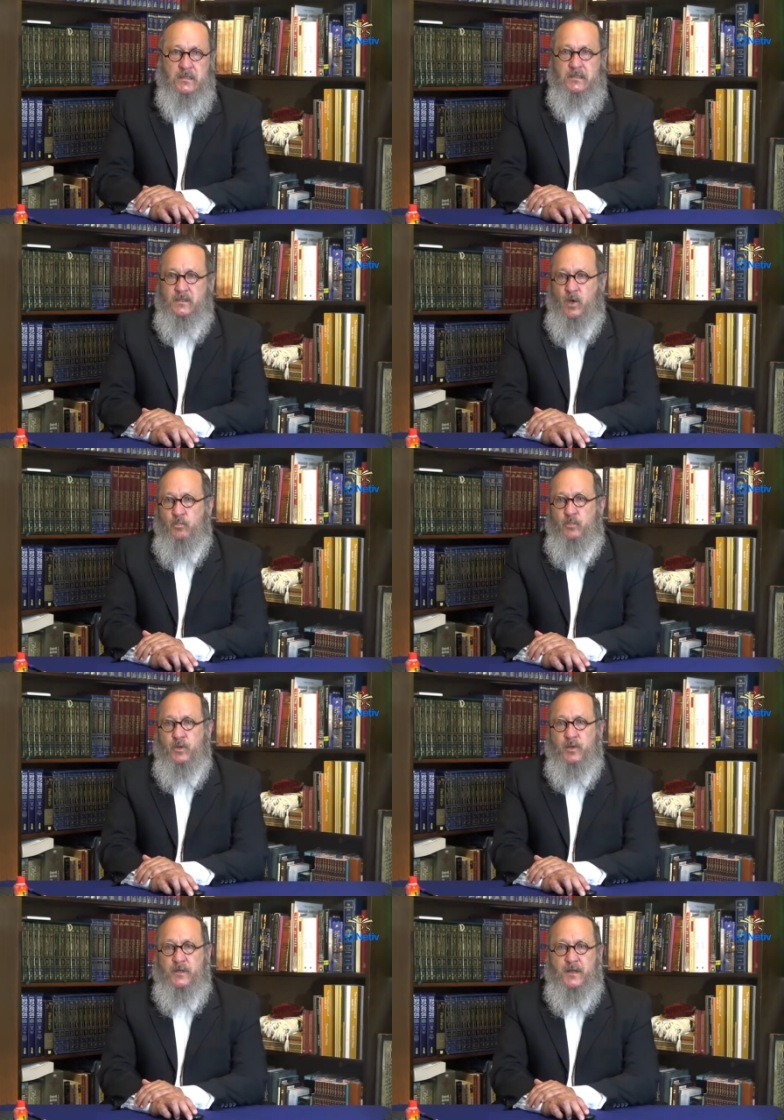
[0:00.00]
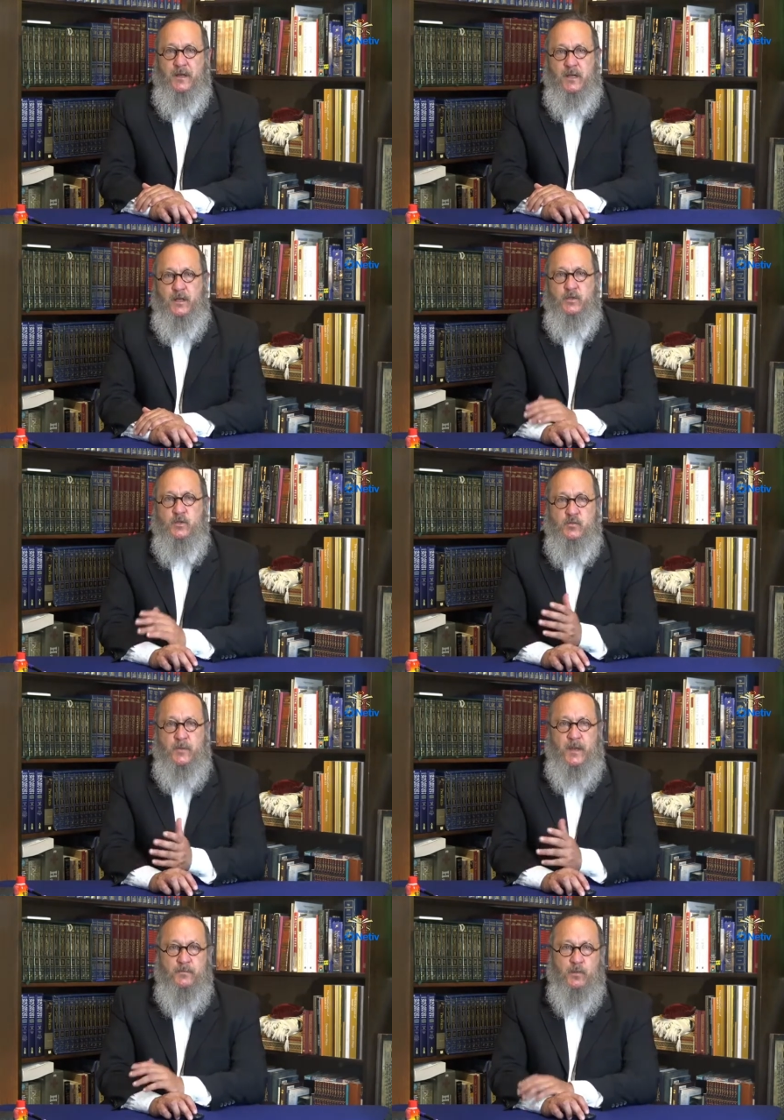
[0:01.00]
Don't put a
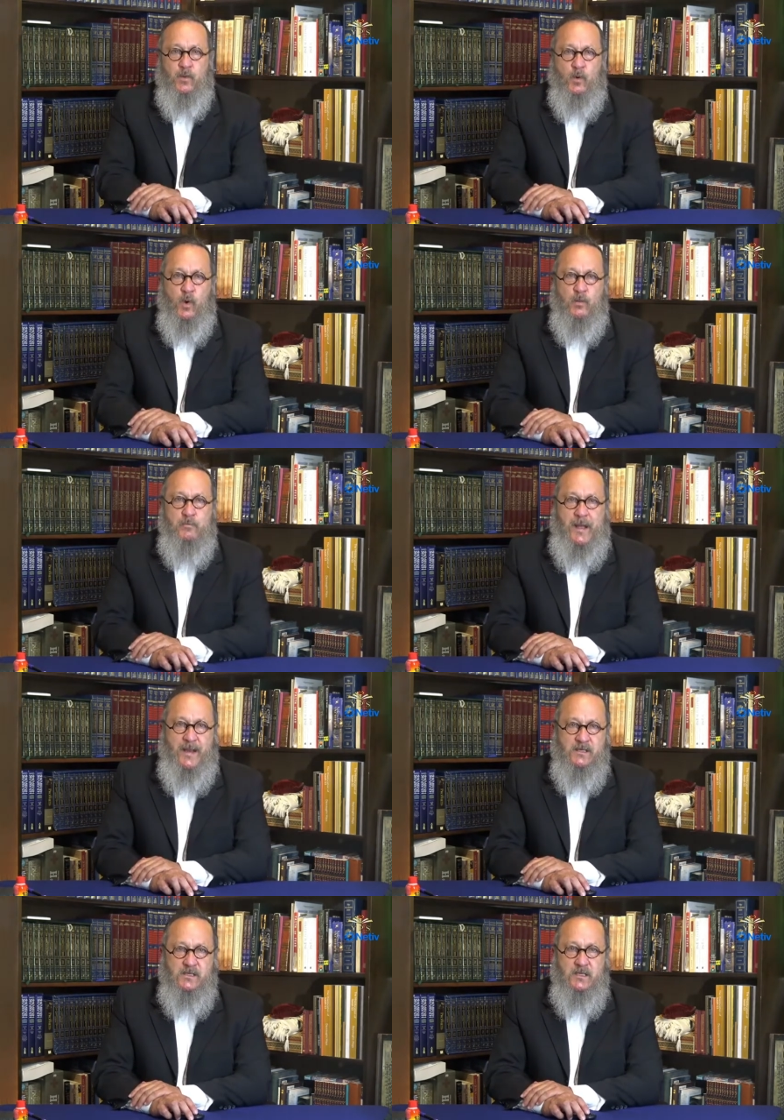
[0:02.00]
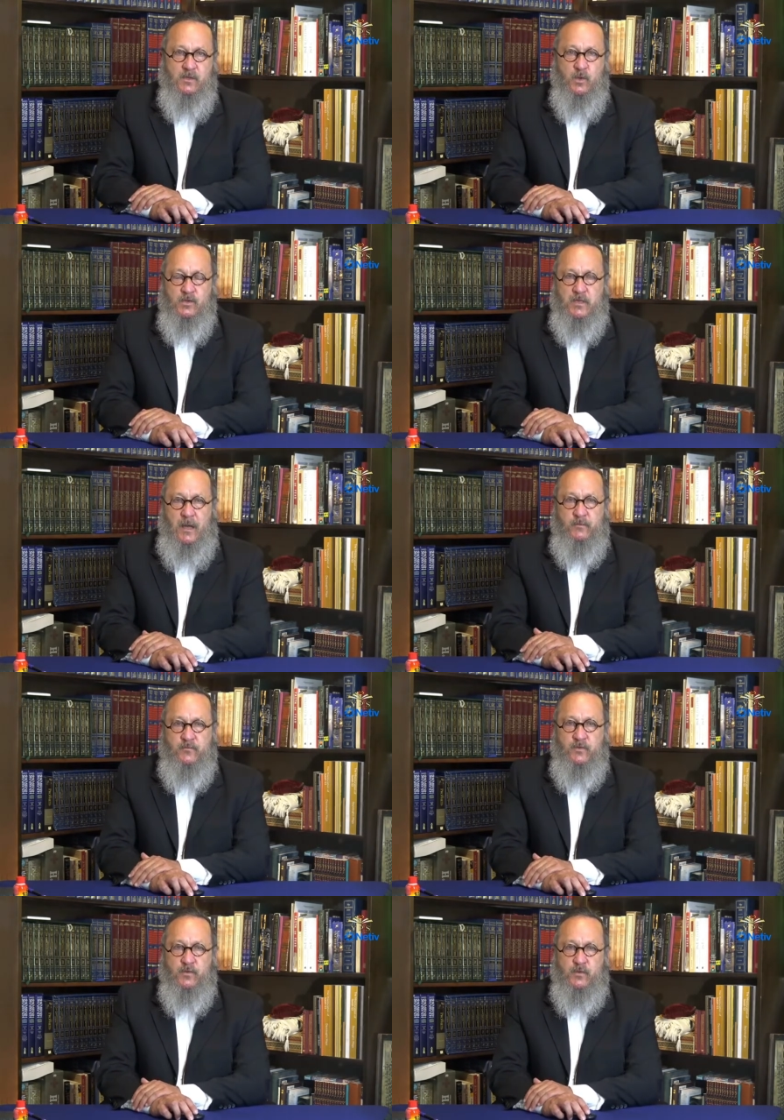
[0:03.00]
newspaper or a magazine on top
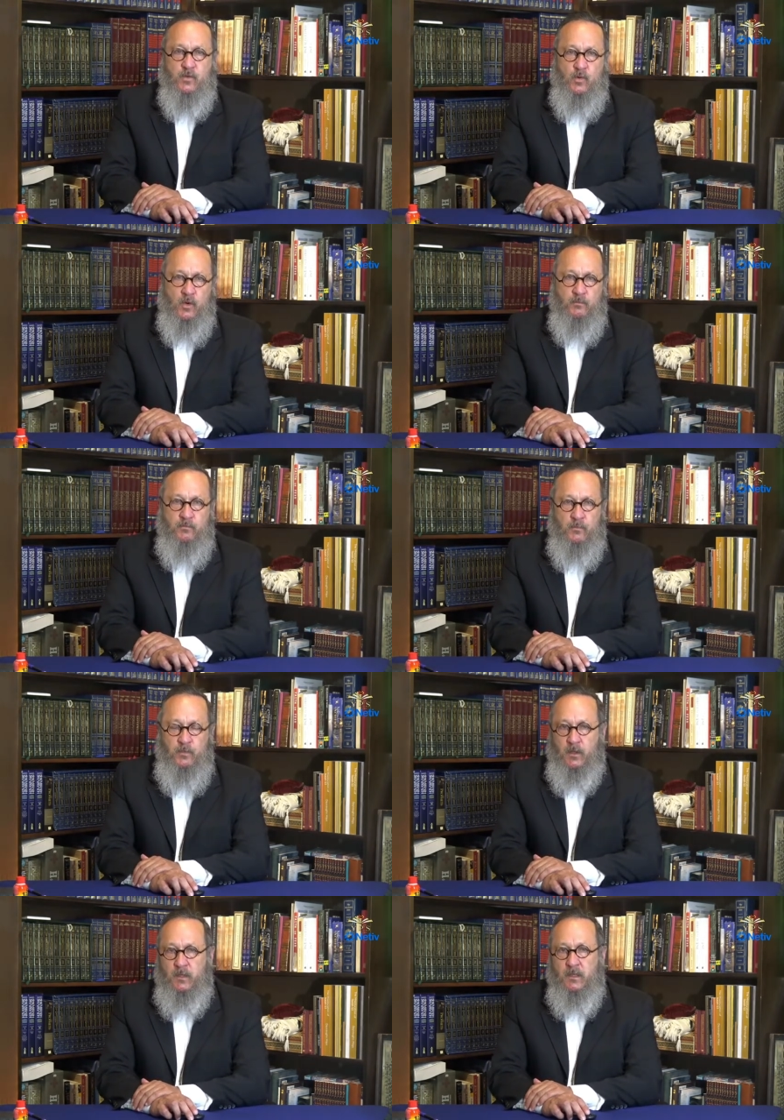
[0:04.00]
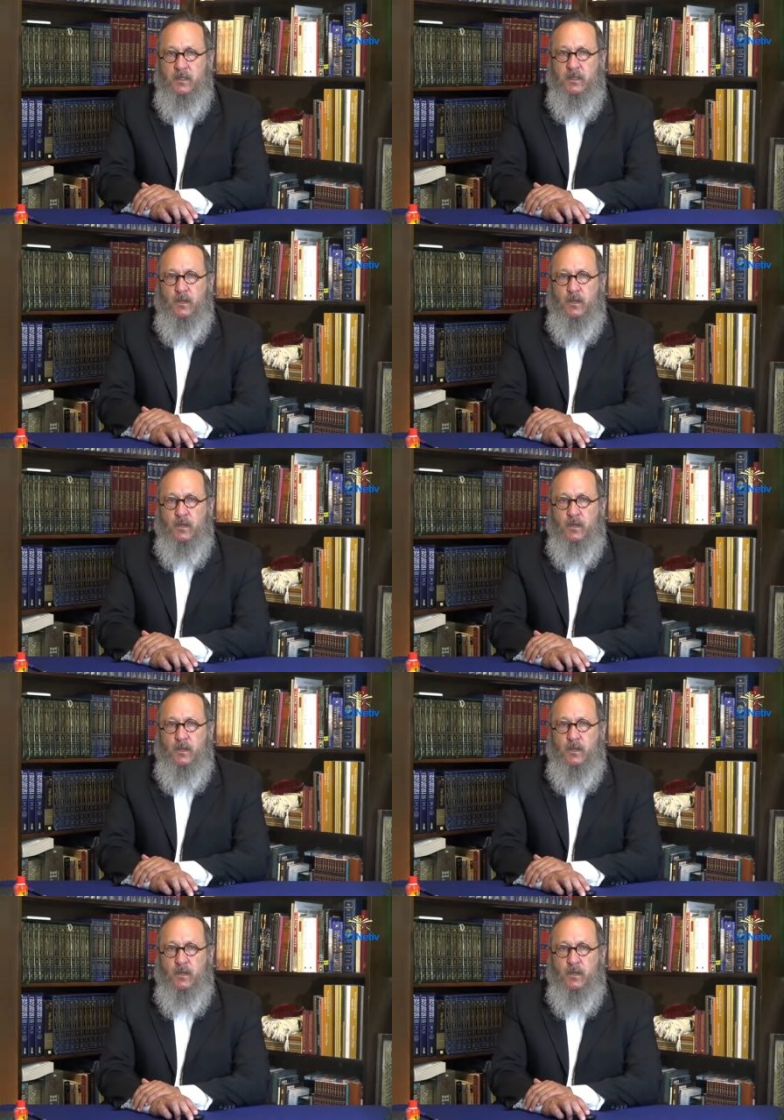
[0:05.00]
of your Torah book.